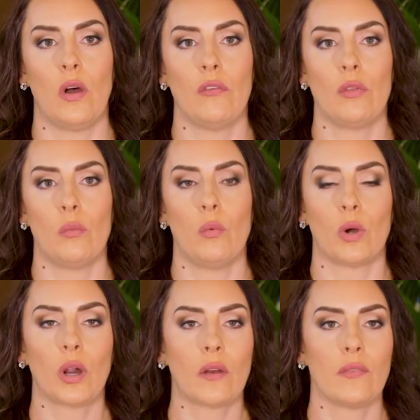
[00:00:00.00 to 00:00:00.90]
All of the
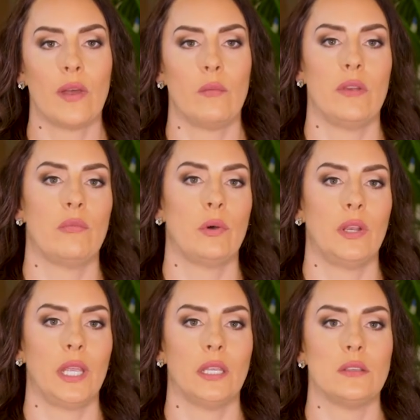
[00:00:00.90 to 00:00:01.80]
work that we've
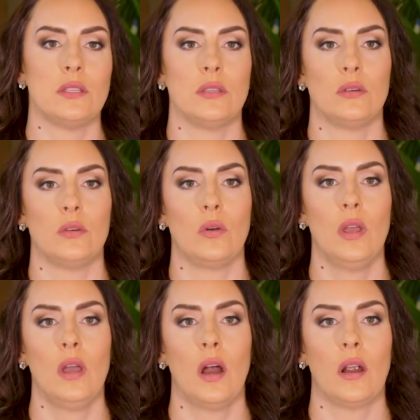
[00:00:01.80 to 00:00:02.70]
put into
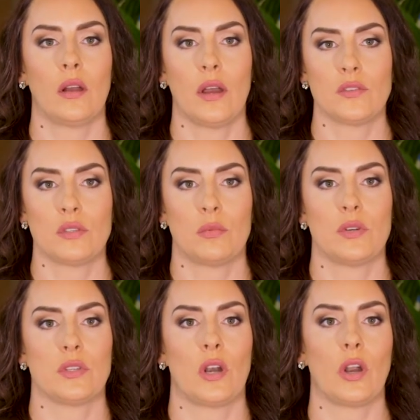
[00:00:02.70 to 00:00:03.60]
our
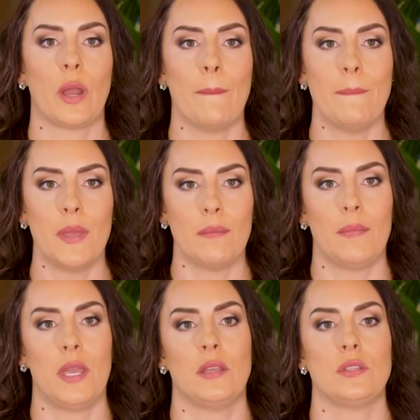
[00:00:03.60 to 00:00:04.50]
customers and our
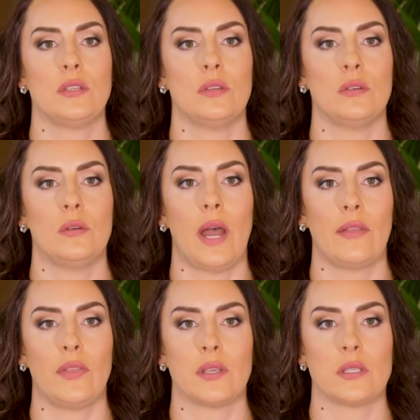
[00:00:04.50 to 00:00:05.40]
commitment to
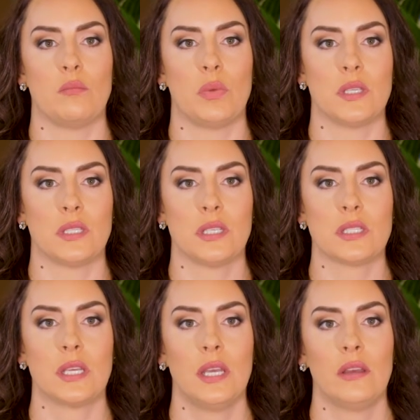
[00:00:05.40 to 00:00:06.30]
ethics in business